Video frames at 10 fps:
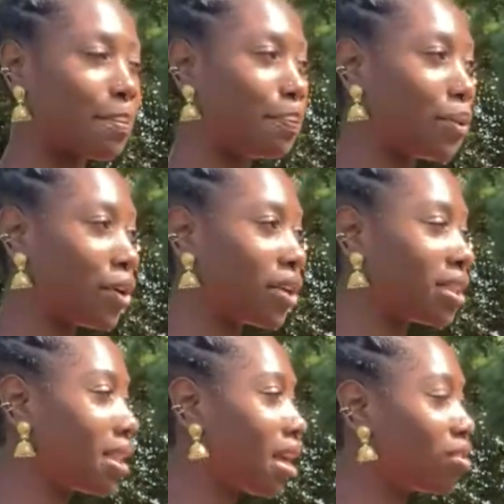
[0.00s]
But
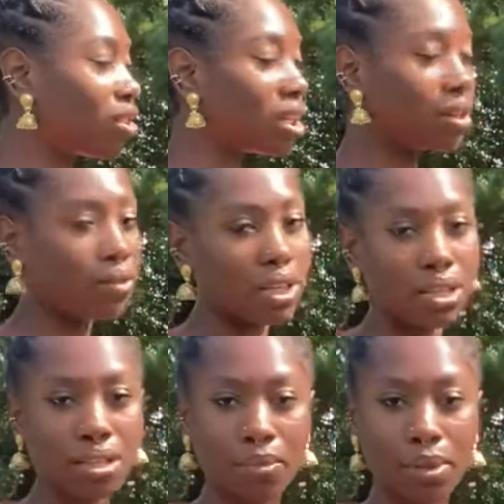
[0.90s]
that
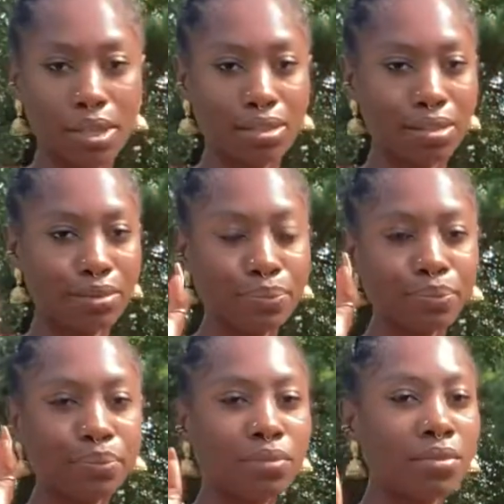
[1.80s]
Genovese basil
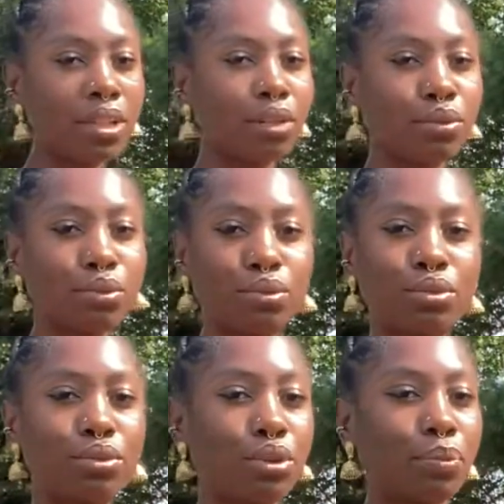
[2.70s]
grew
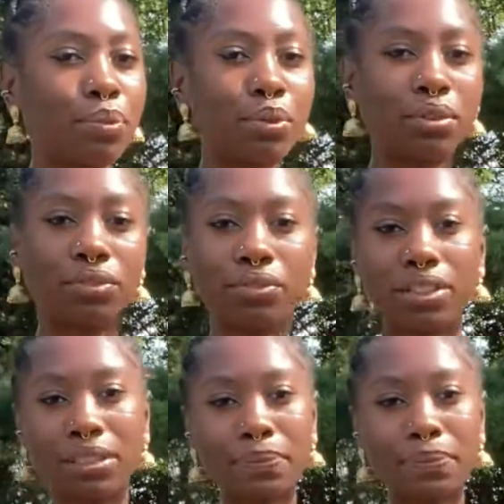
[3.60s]
so beautifully.